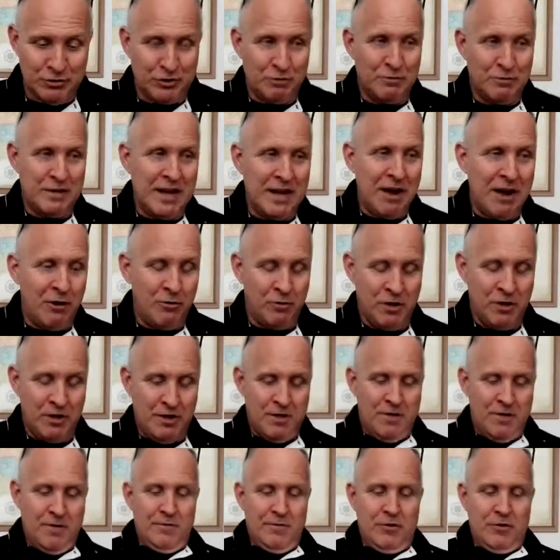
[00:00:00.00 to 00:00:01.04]
So now
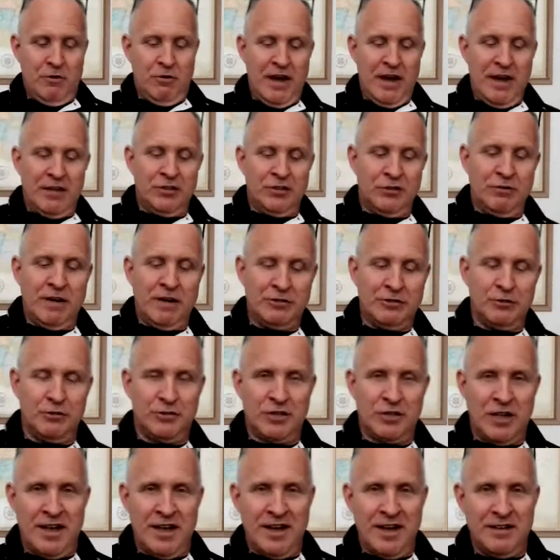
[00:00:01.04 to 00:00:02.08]
your hands are at your
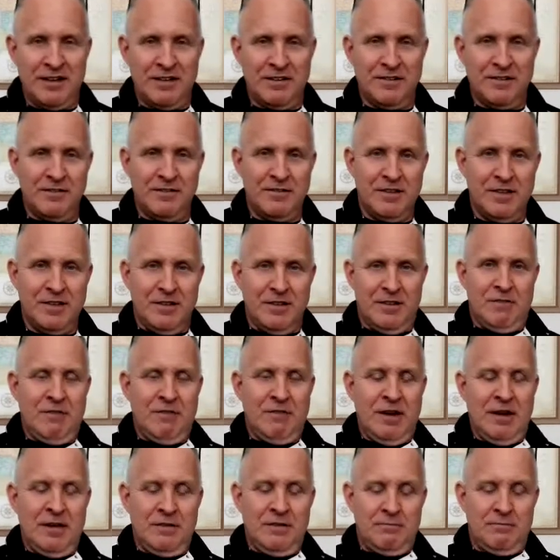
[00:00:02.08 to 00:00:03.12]
sides,
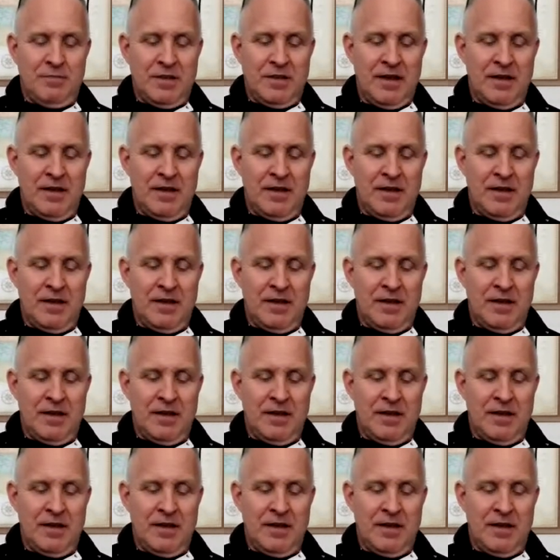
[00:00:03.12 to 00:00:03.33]
right?